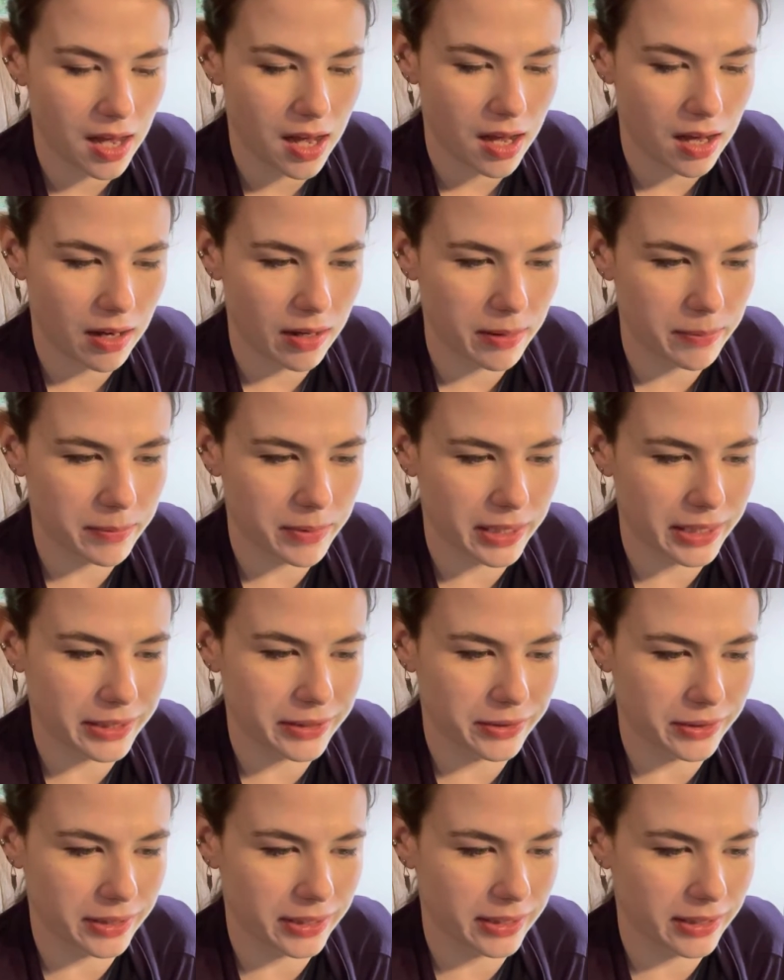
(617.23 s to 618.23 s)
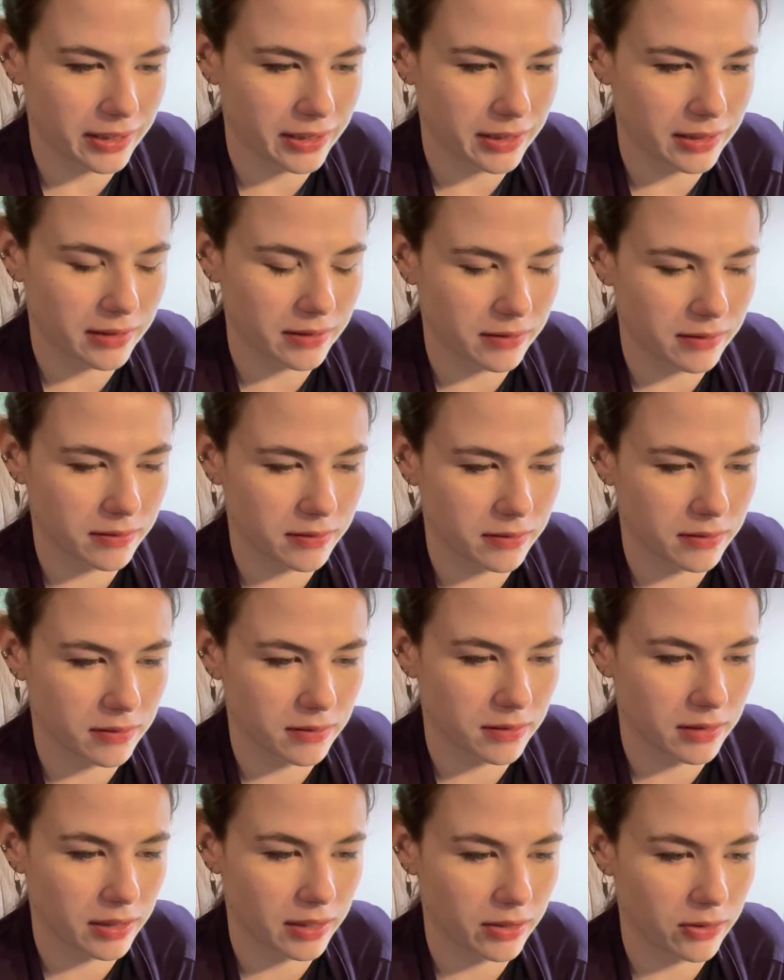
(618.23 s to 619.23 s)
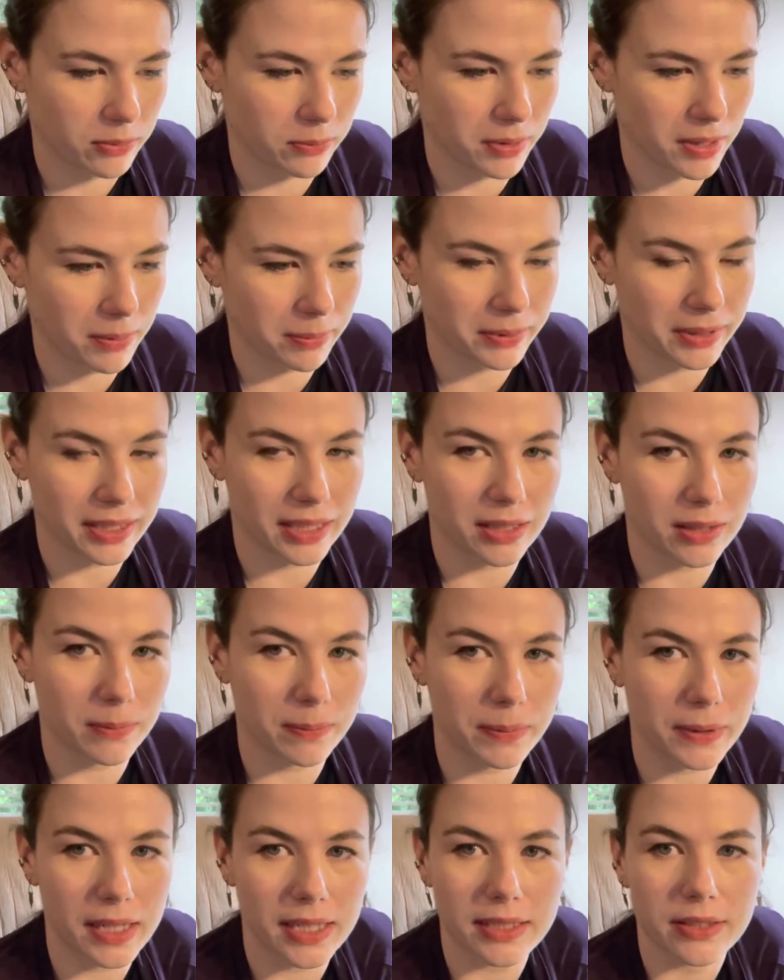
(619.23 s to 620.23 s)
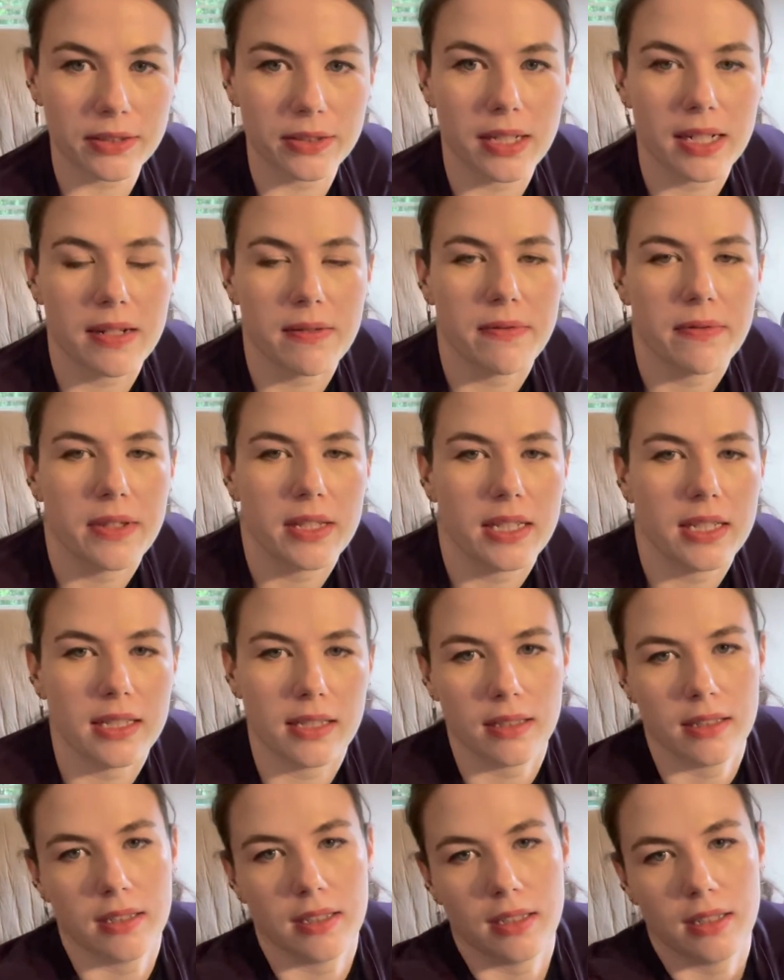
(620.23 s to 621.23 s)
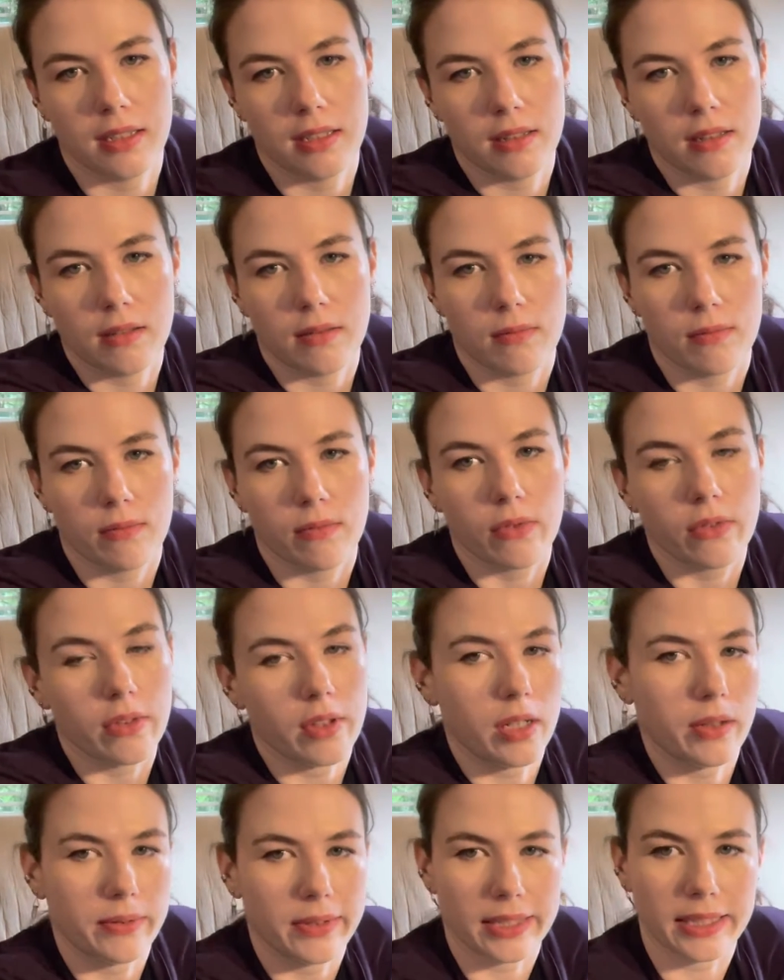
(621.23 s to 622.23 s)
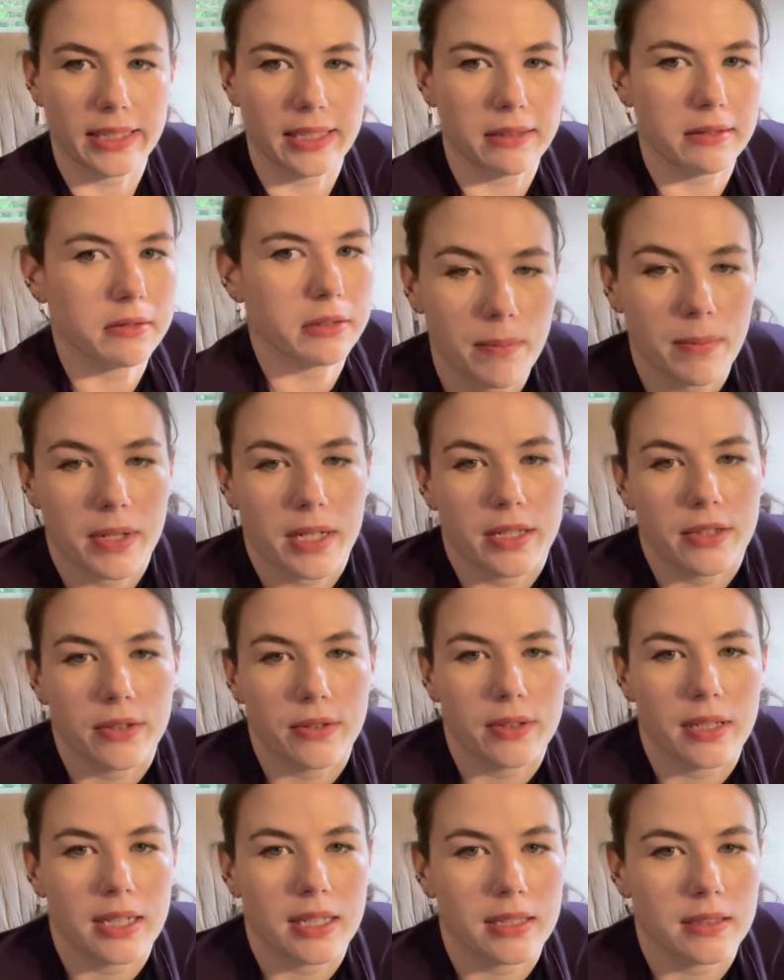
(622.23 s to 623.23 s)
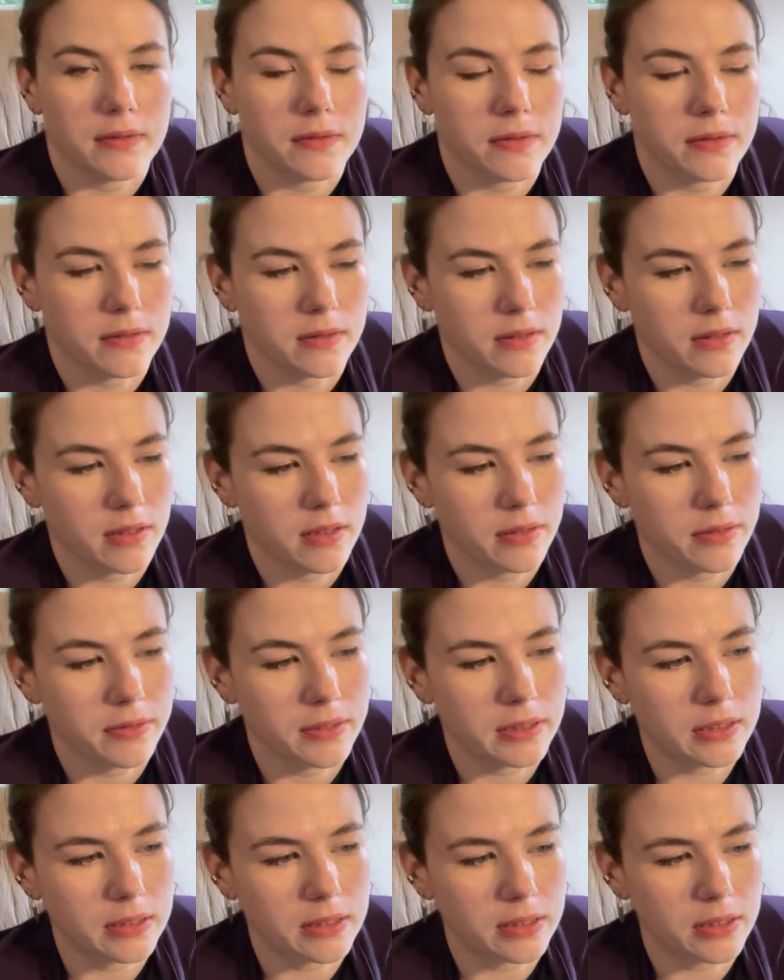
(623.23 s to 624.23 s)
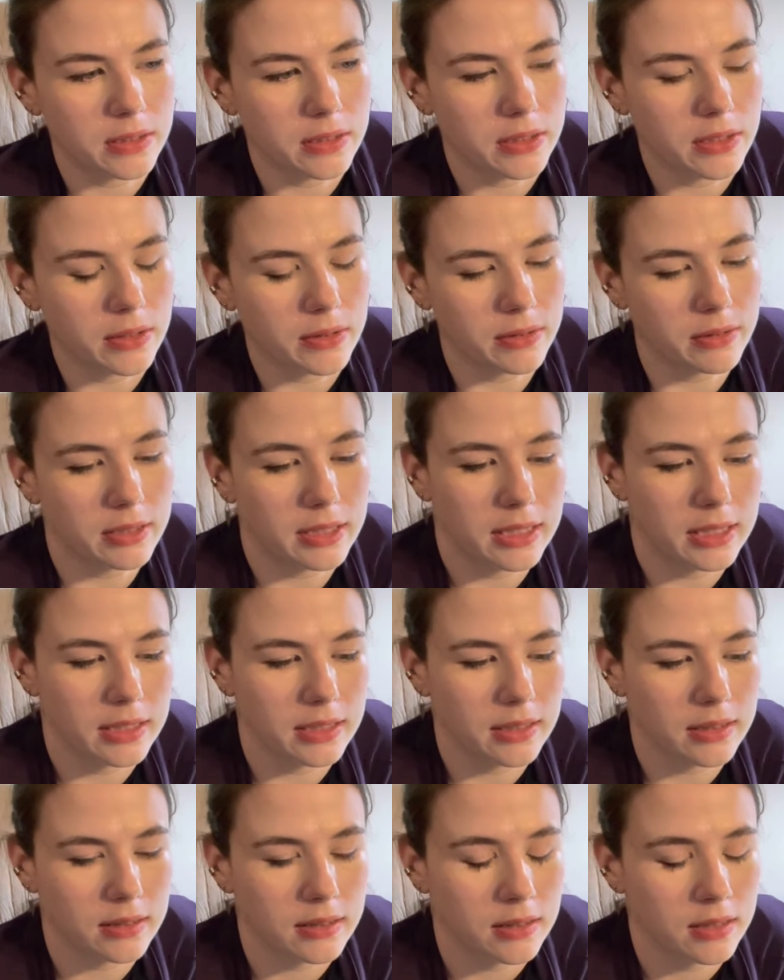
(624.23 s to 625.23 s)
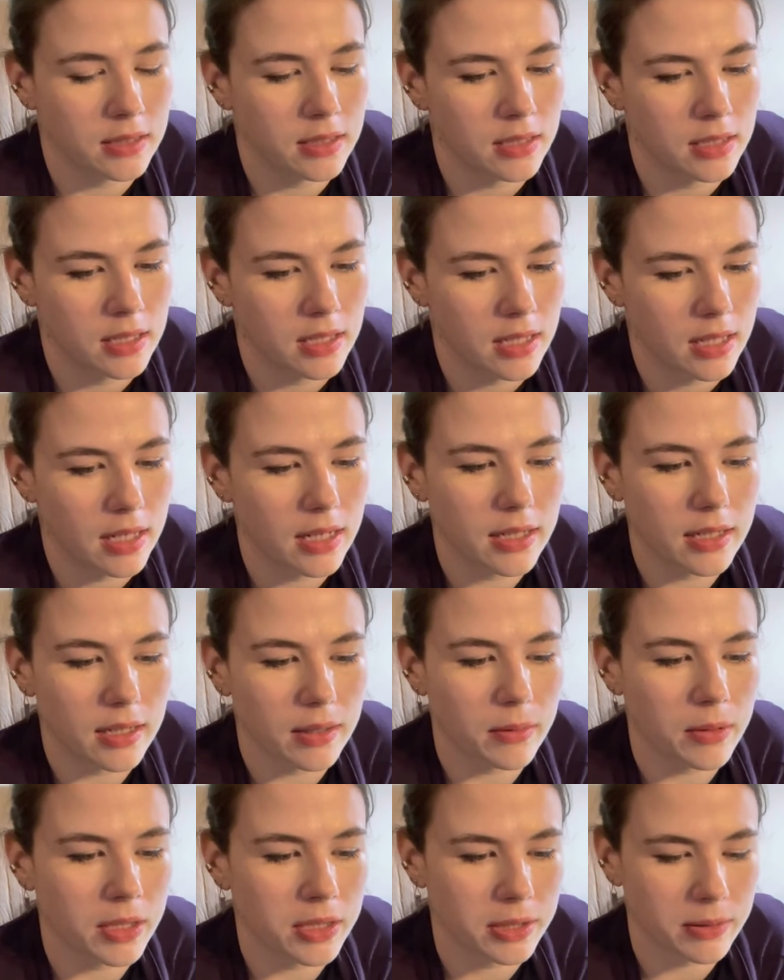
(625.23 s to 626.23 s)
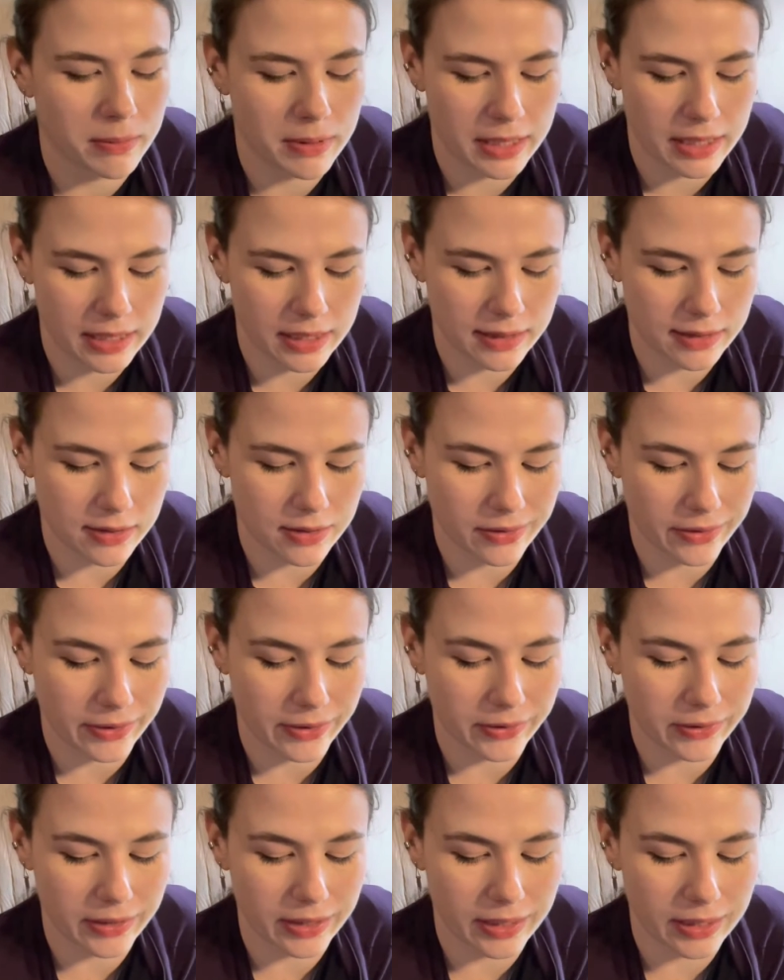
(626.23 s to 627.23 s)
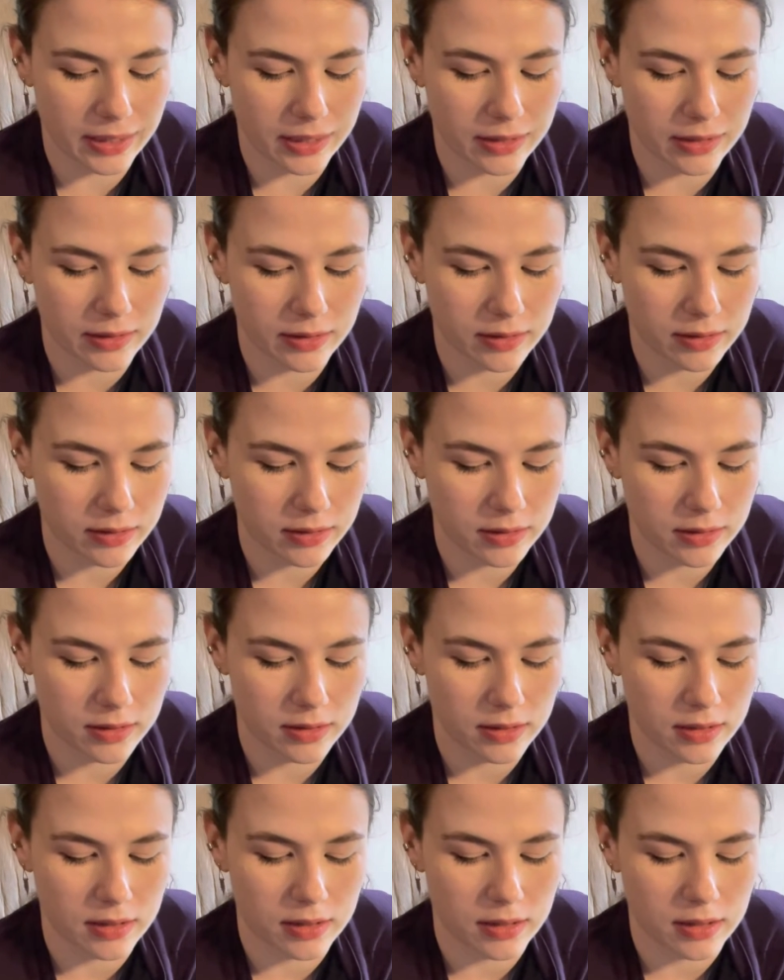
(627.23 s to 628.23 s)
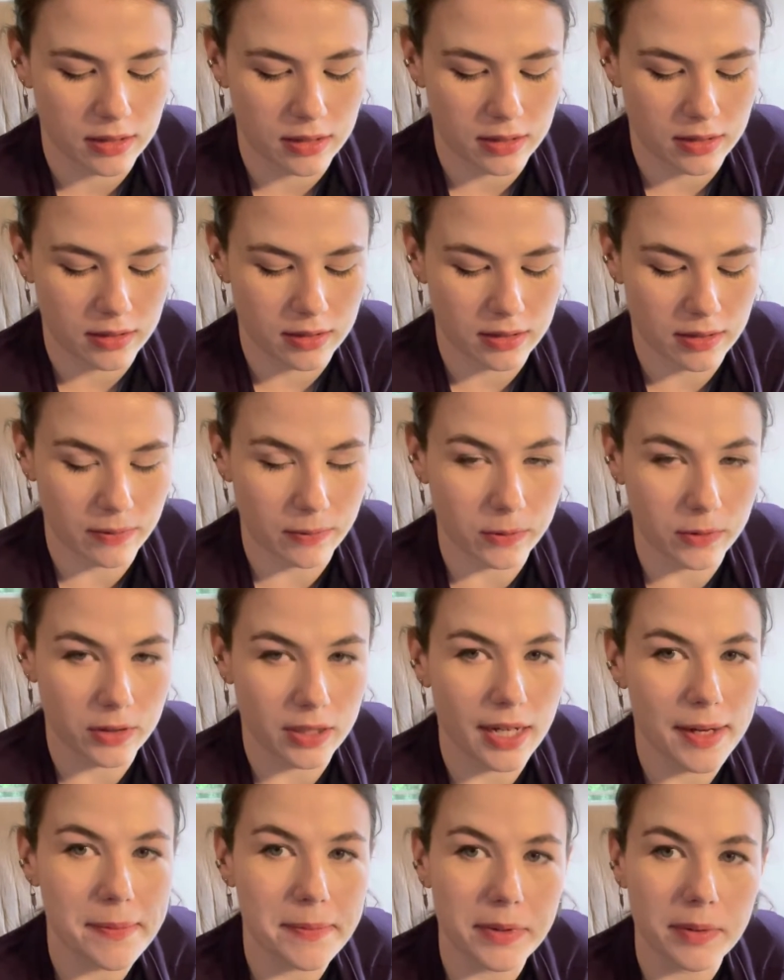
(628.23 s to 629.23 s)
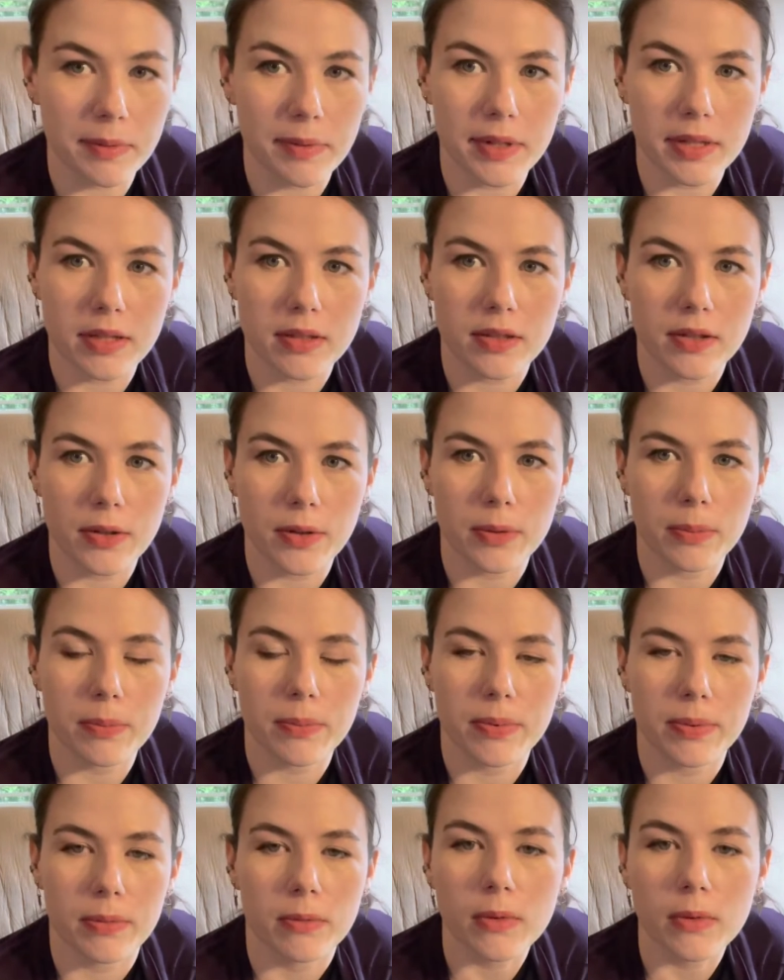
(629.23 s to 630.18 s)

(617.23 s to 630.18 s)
I might try that. It would probably help. I do have not right now, but I do have the filter going, and I washed my hands thoroughly several times with soap